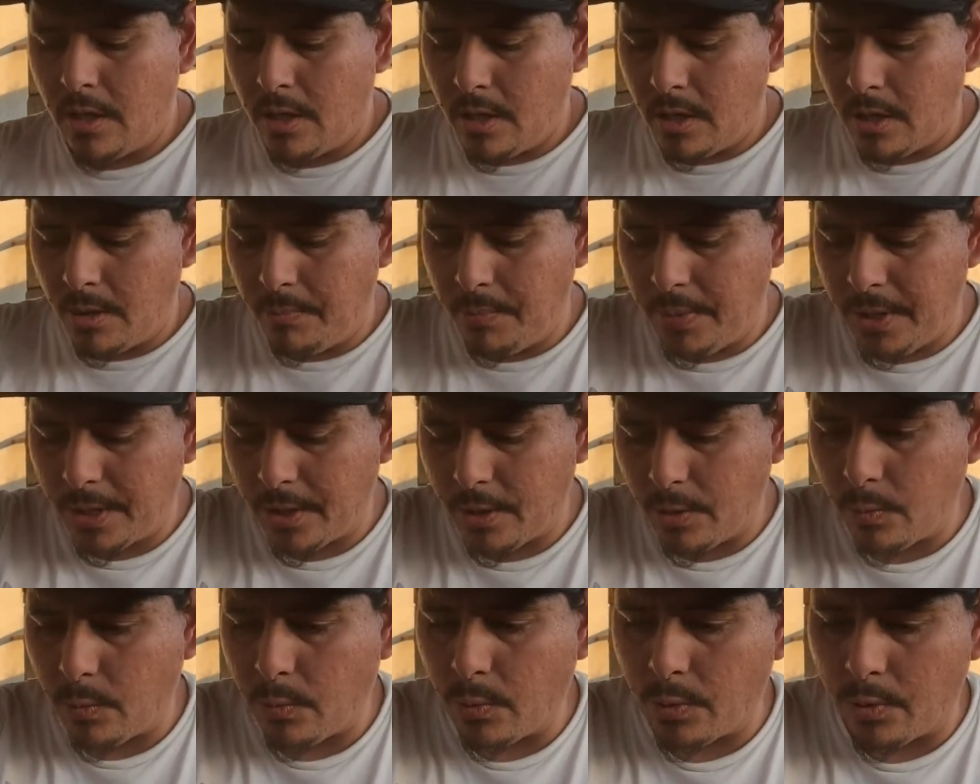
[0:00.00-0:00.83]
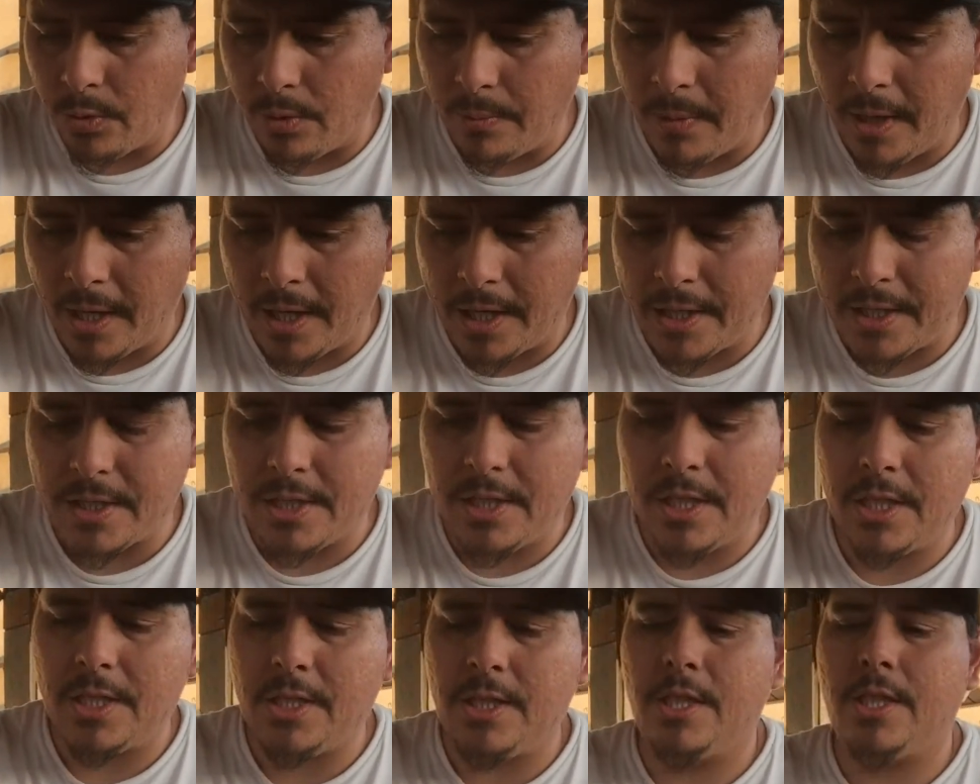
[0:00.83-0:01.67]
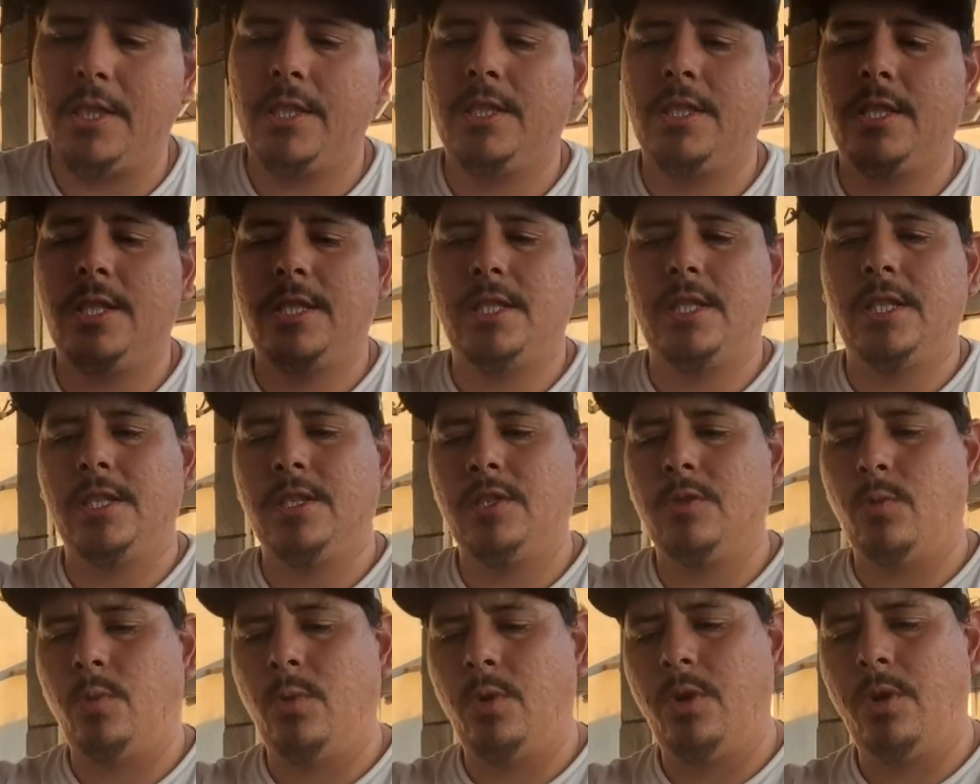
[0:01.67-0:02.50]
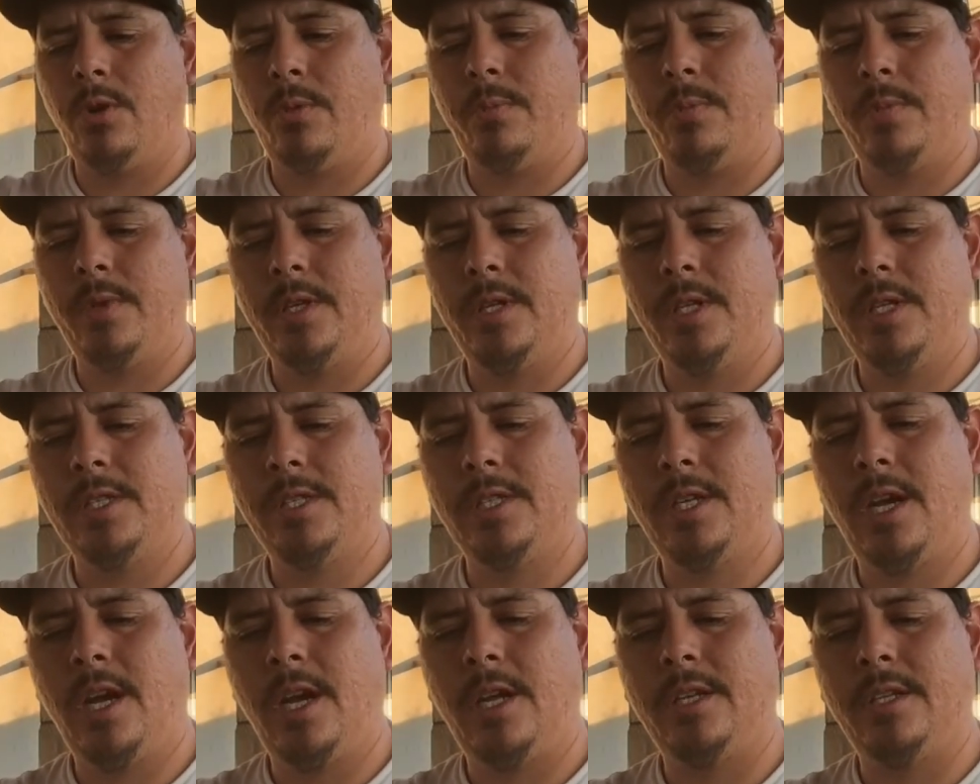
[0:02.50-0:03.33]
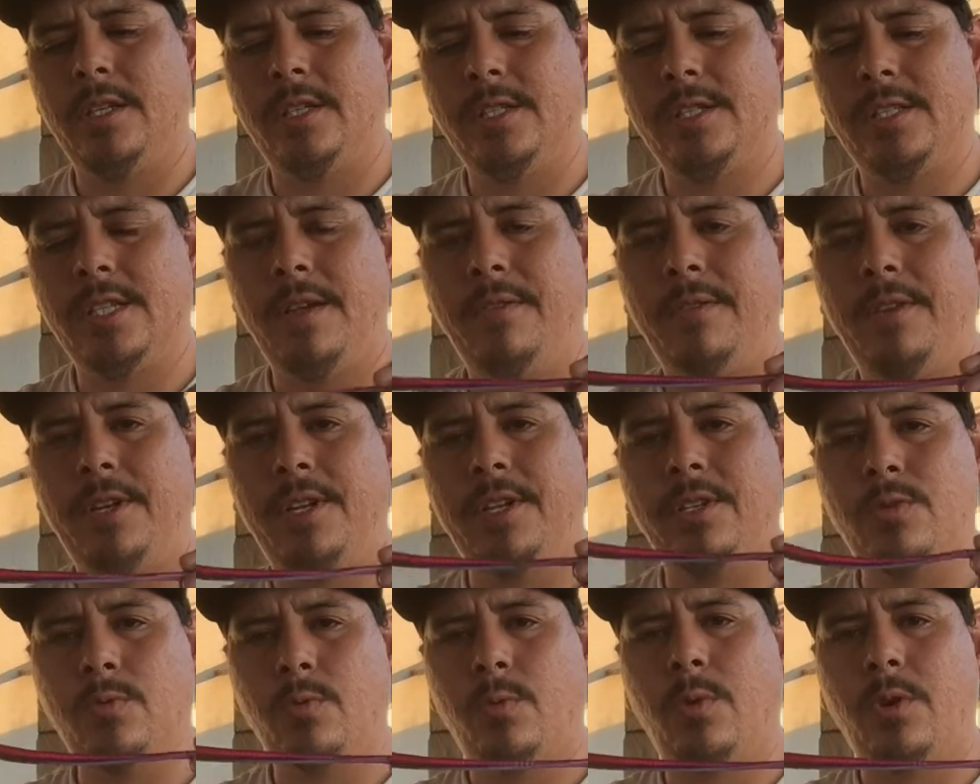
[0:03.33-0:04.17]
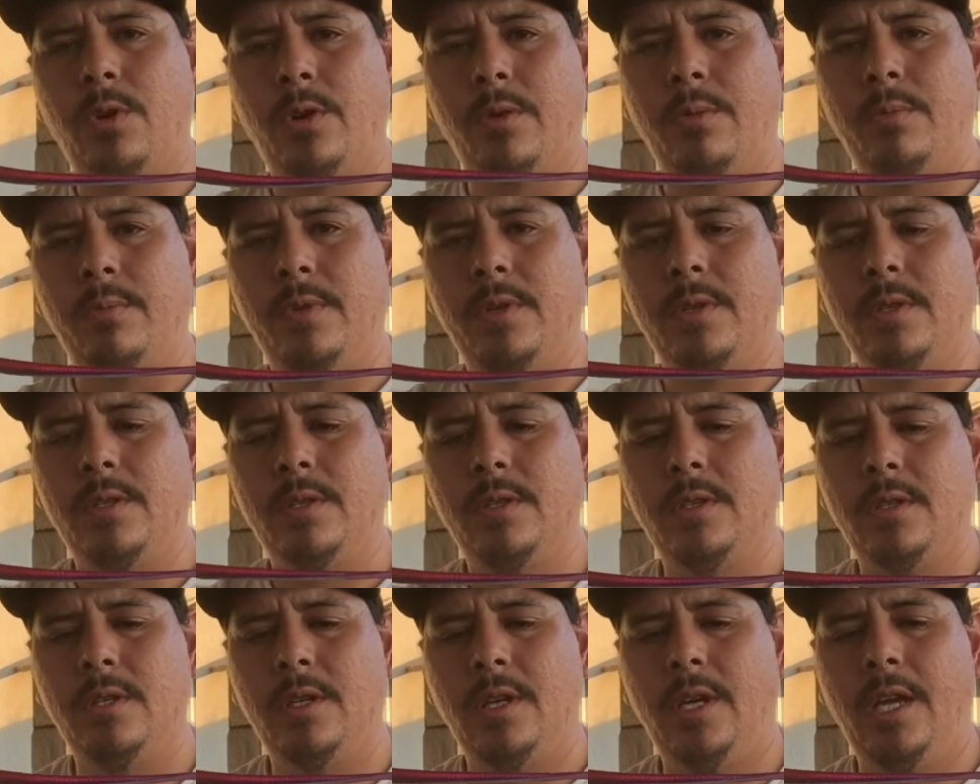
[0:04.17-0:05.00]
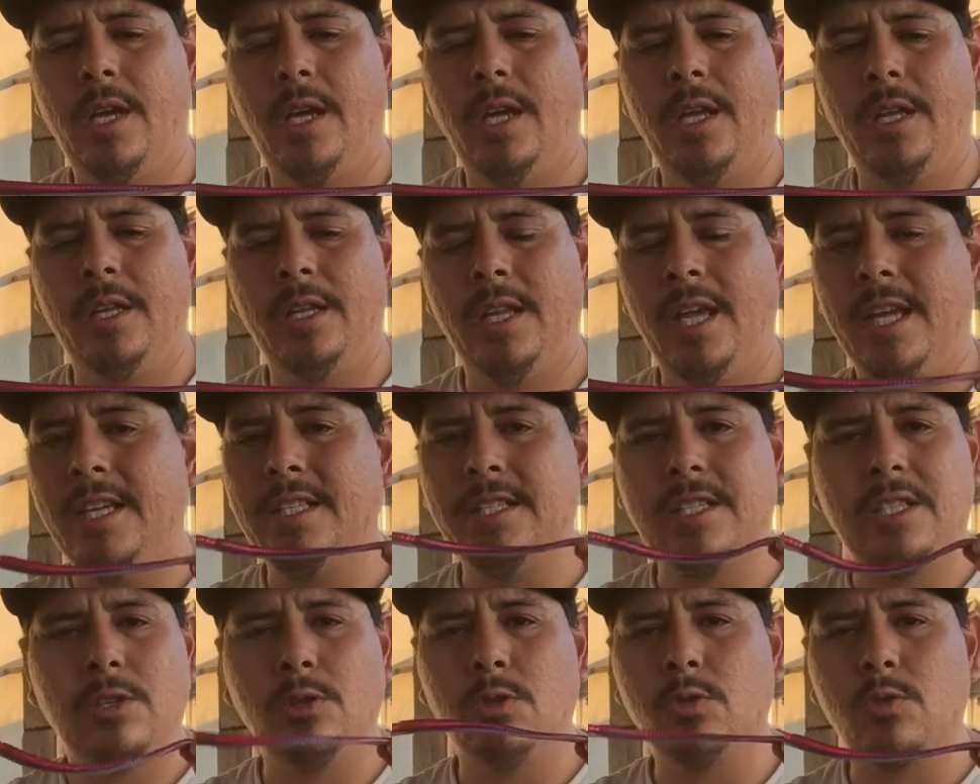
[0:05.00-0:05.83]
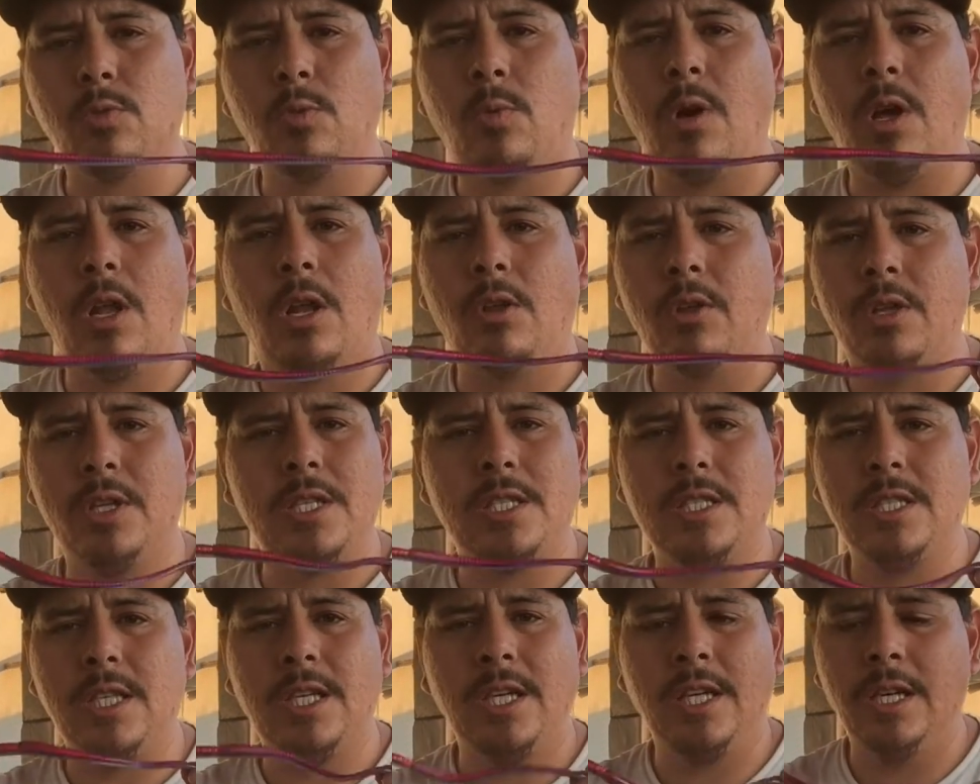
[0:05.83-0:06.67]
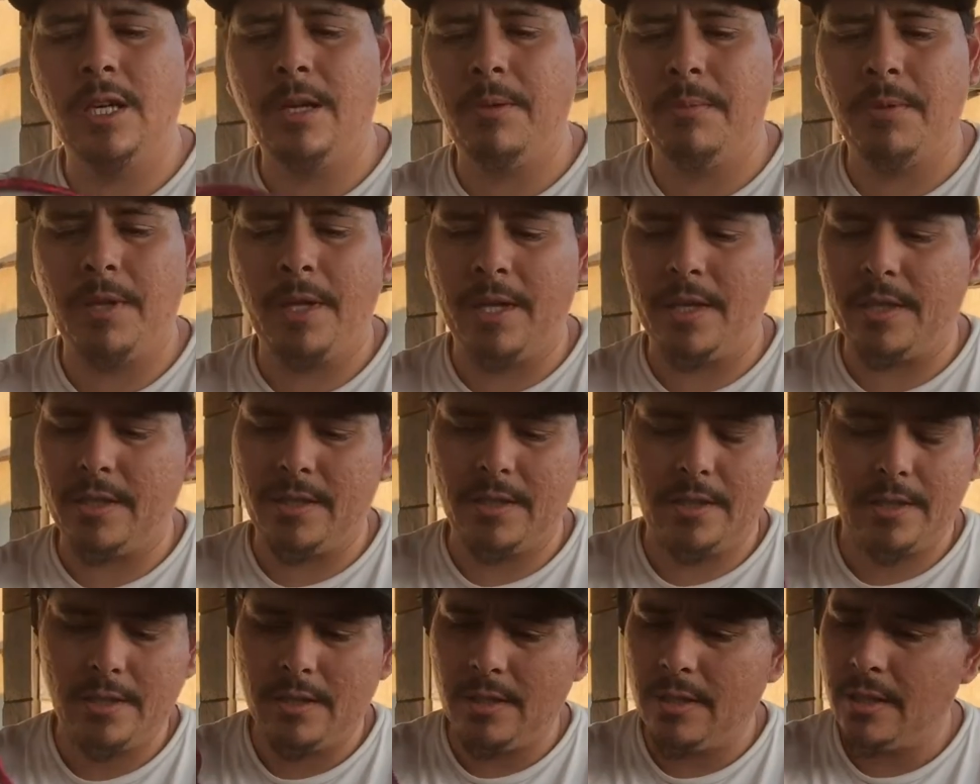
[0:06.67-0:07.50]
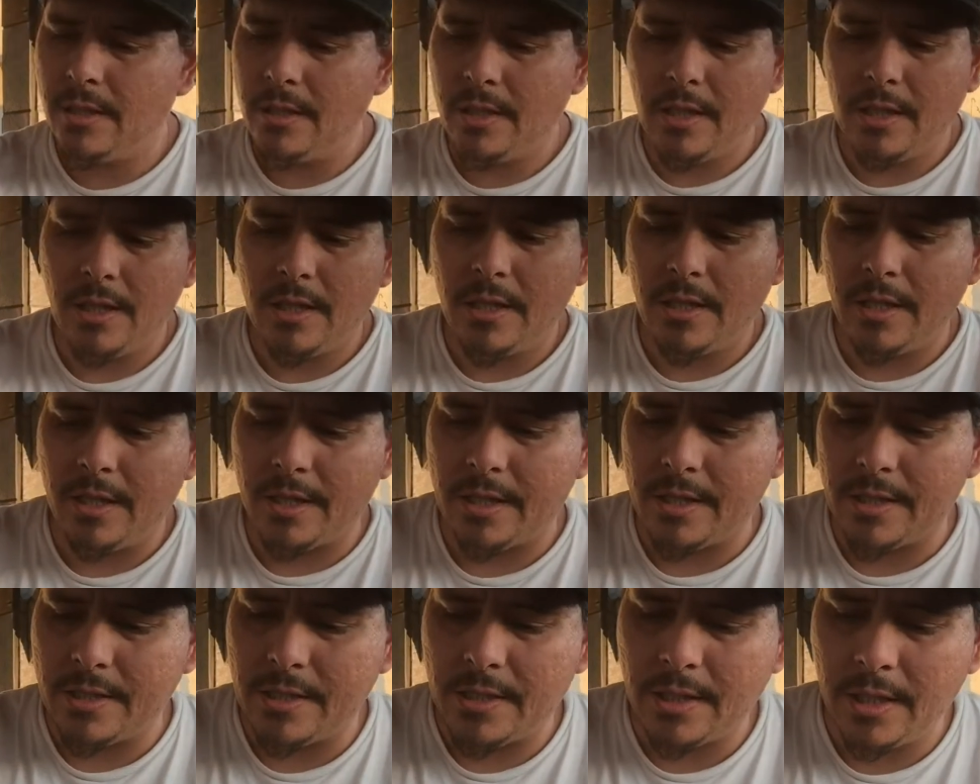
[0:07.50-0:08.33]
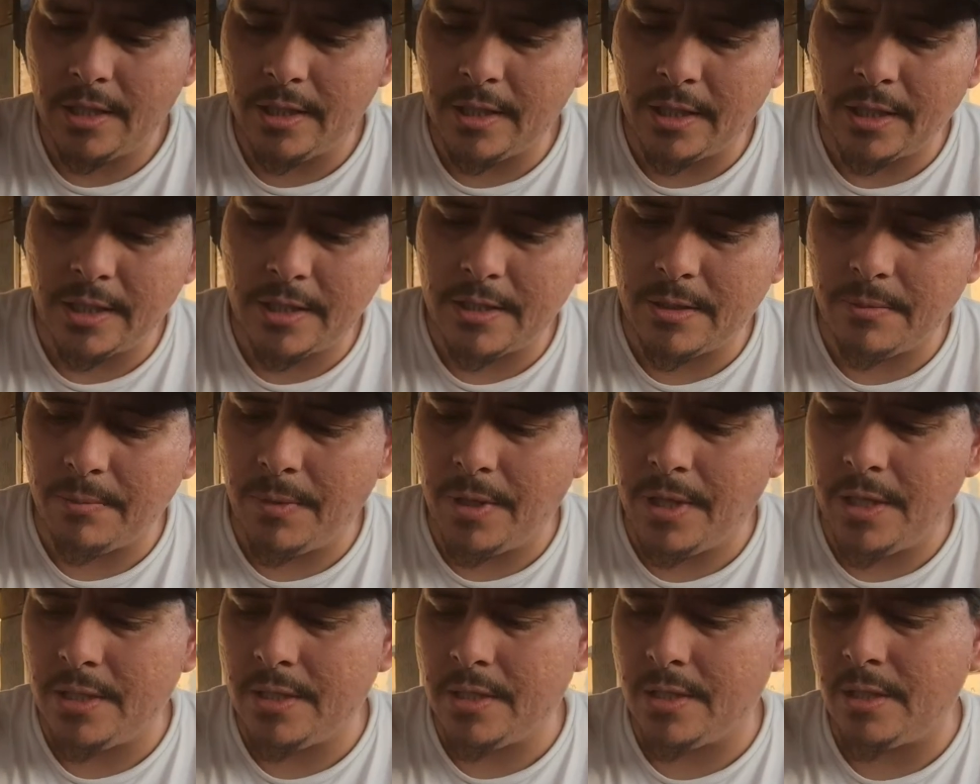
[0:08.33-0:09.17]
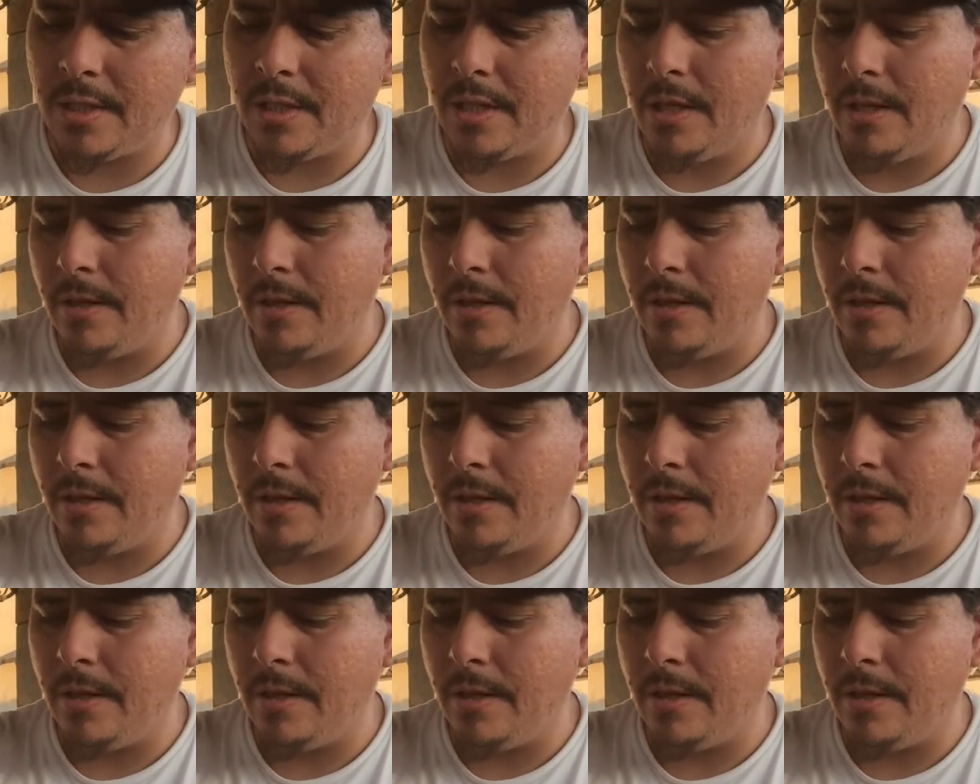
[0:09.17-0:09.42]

worm. I got a 6-inch worm. He's gotten a 7-inch worm, and they still swallow this thing up like it's nothing. It's amazing.